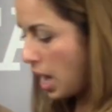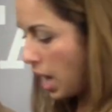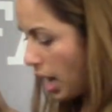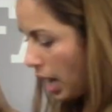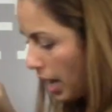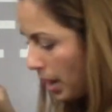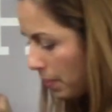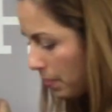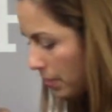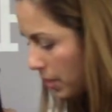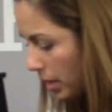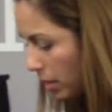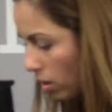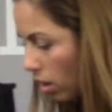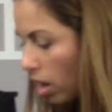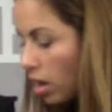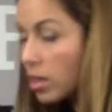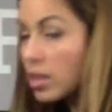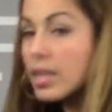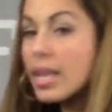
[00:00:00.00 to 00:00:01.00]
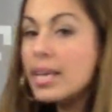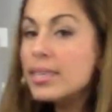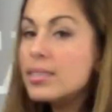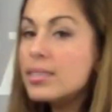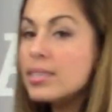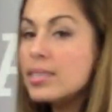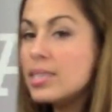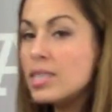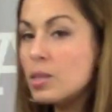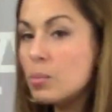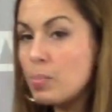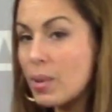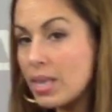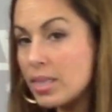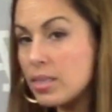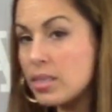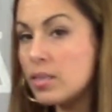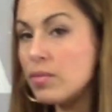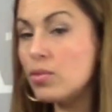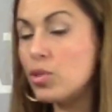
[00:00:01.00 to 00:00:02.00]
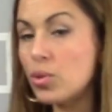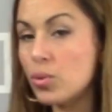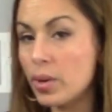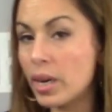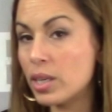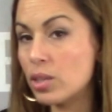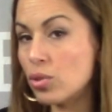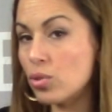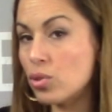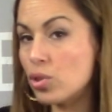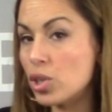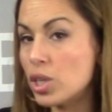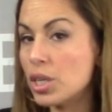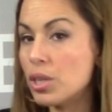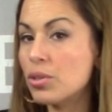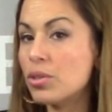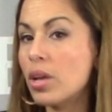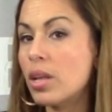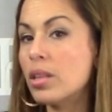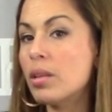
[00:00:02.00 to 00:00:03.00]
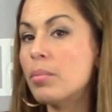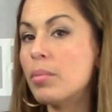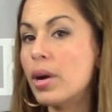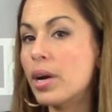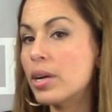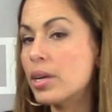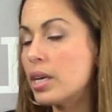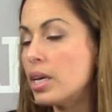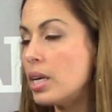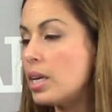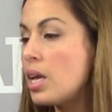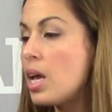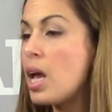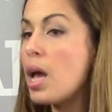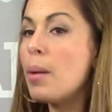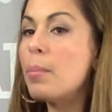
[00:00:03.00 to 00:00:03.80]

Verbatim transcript: There are less expensive director's chairs on the market,